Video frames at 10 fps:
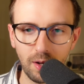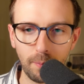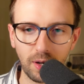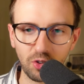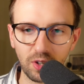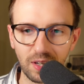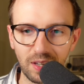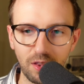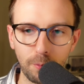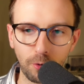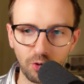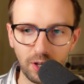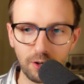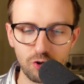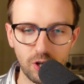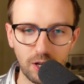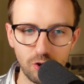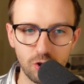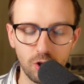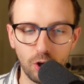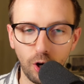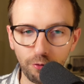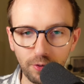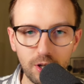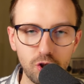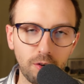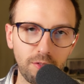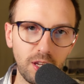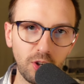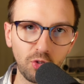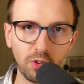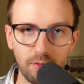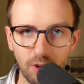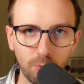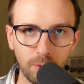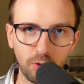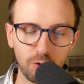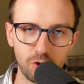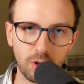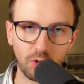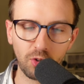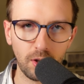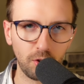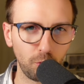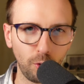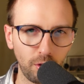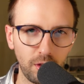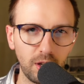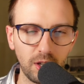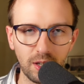basically the percentage change of each of these investment decisions is around the